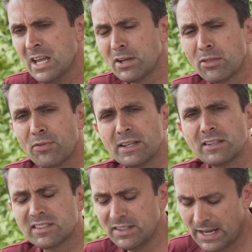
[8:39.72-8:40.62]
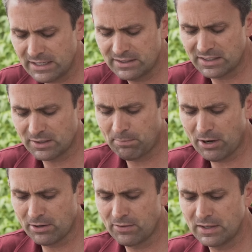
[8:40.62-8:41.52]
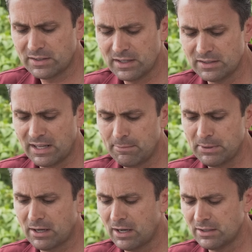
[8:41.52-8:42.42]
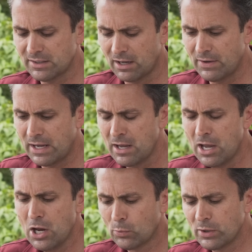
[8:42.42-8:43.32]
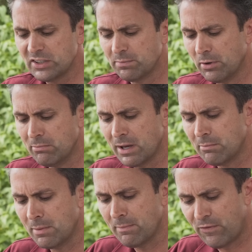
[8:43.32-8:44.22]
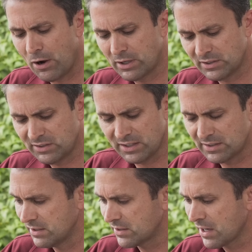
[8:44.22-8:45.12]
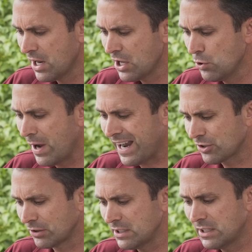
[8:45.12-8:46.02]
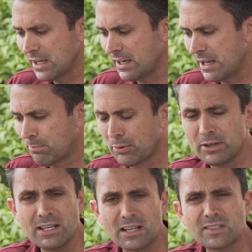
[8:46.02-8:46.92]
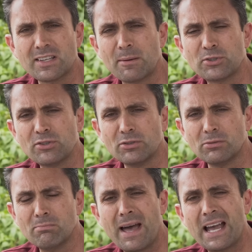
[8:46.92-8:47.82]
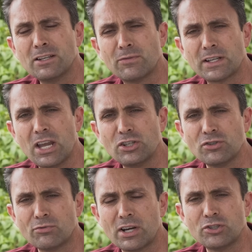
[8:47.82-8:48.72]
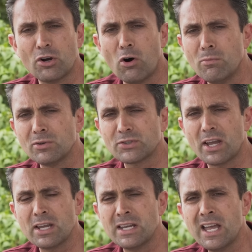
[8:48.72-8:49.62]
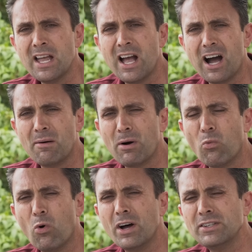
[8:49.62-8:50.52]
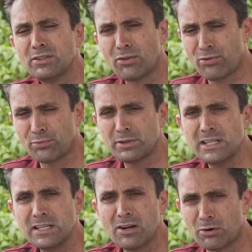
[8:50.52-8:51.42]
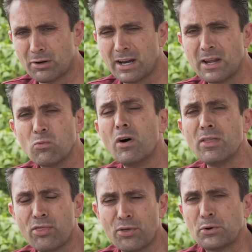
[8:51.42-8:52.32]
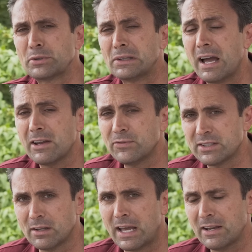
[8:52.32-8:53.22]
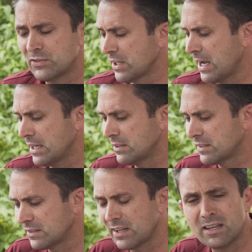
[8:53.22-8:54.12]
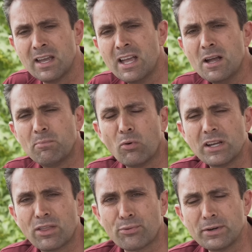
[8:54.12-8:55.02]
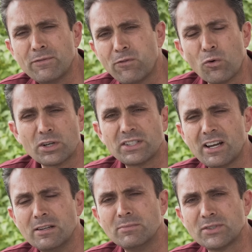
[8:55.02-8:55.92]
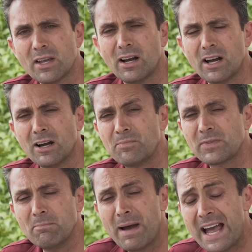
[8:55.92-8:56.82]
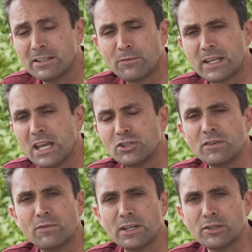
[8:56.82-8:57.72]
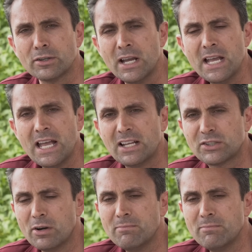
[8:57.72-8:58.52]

The other thing that's nice as a part of this is that because of a reasonable minimum focus distance, you actually get a pretty exceptional magnification ratio, almost a, um, a 1 to 3 or a one-third life, life size. That's a 0.34 times um, magnification figure. And so